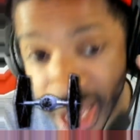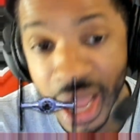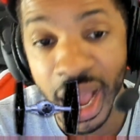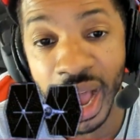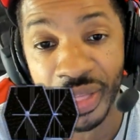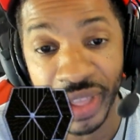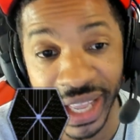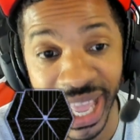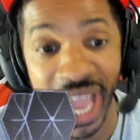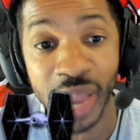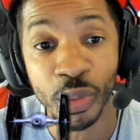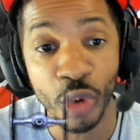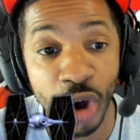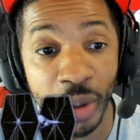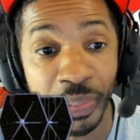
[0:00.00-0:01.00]
Uh, the game
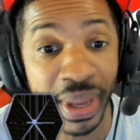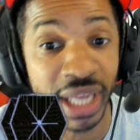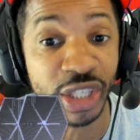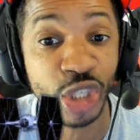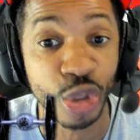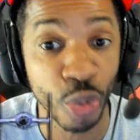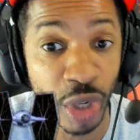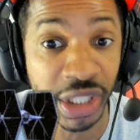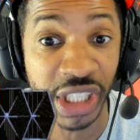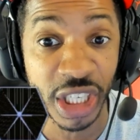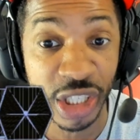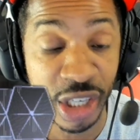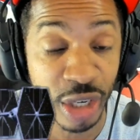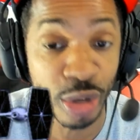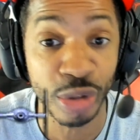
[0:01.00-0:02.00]
will be a Switch
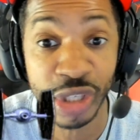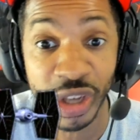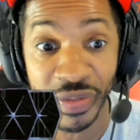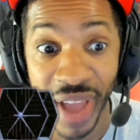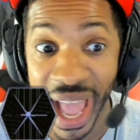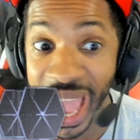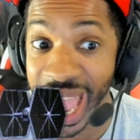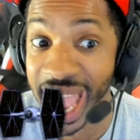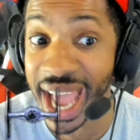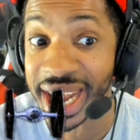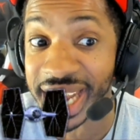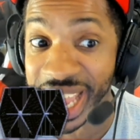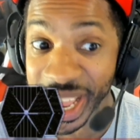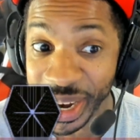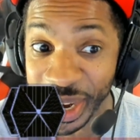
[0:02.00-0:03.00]
exclusive, and
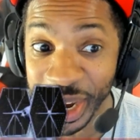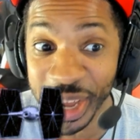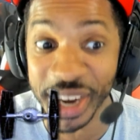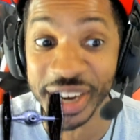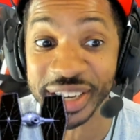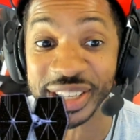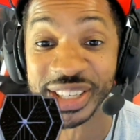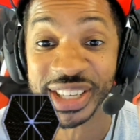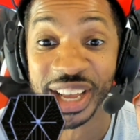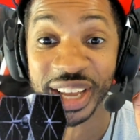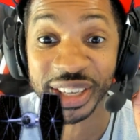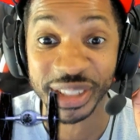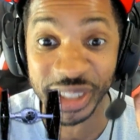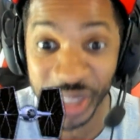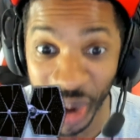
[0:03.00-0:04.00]
it looks
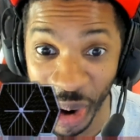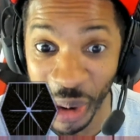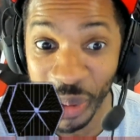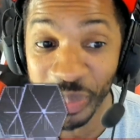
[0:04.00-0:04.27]
dope.